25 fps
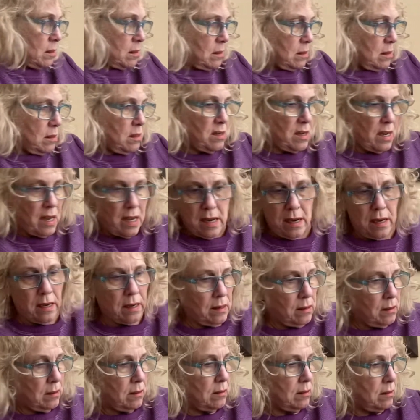you
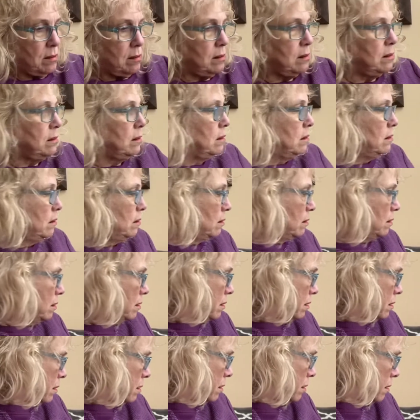can.
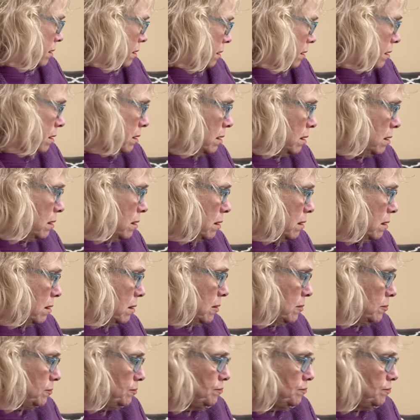And um,